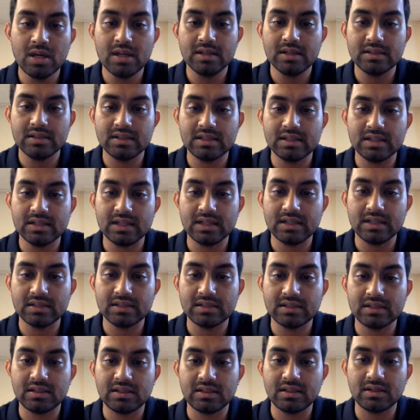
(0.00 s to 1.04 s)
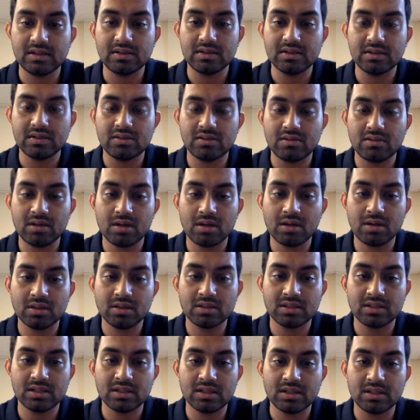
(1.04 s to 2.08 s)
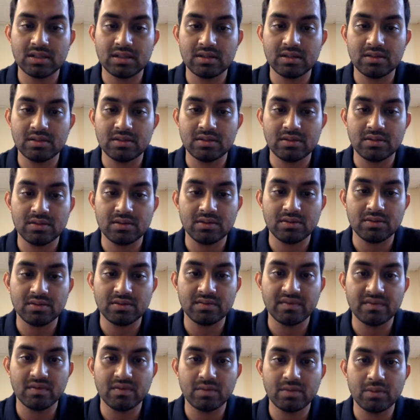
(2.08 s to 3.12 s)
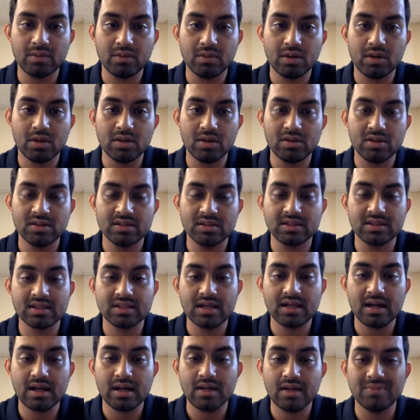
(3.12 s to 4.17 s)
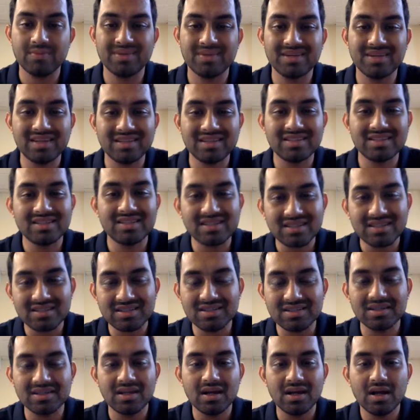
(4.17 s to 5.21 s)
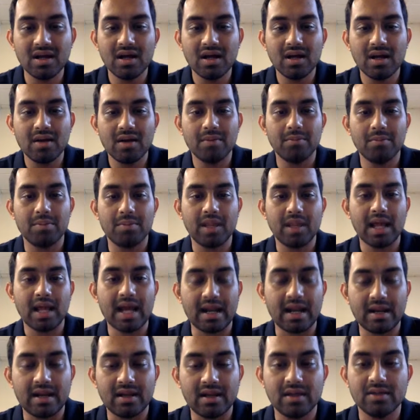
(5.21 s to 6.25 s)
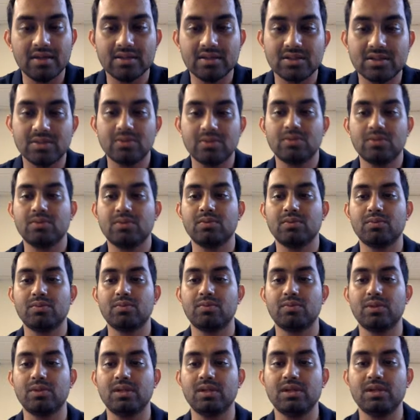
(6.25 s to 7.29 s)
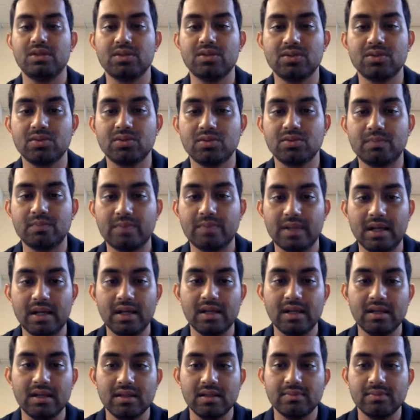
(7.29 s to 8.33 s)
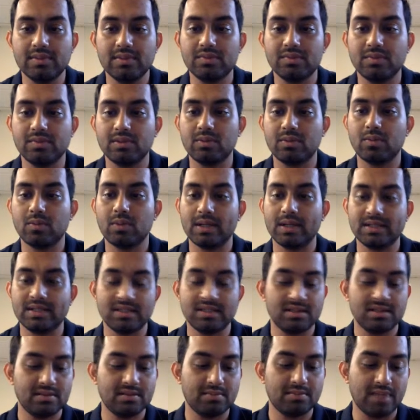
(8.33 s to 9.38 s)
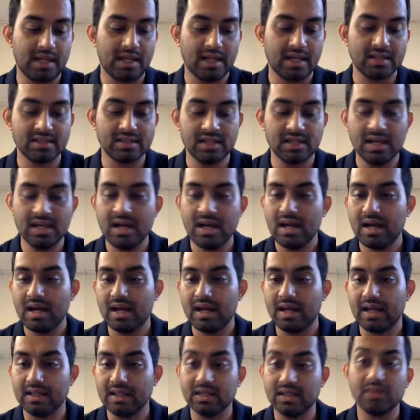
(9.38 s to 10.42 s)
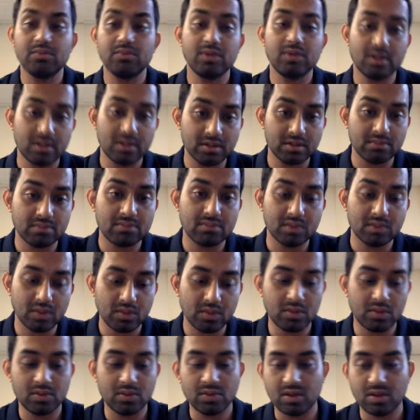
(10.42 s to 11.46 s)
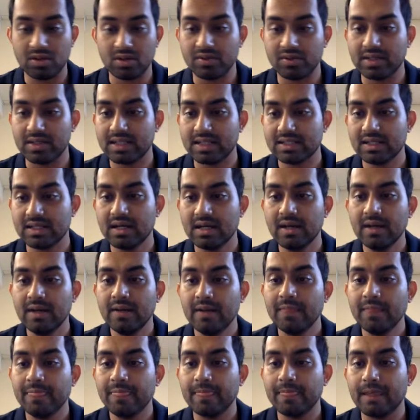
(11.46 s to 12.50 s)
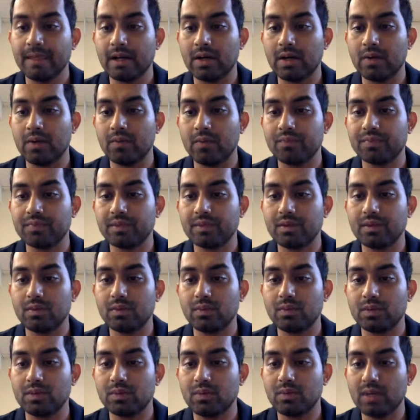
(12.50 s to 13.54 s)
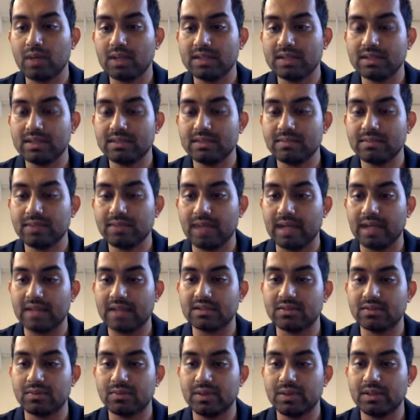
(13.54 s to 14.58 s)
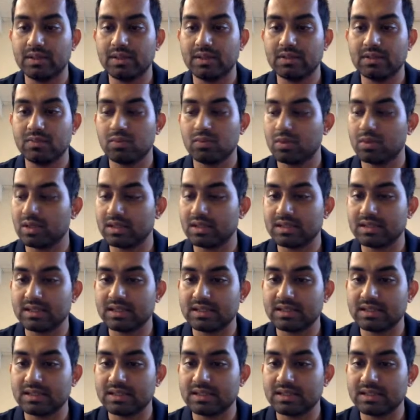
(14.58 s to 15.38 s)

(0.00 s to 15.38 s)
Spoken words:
details here in the rocks and, you know, the foamy waters in the sky, but it's just bland. So we need to play a little bit with the whites and the blacks, and then we're gonna go to contrast. Now with whites and blacks, the way it works is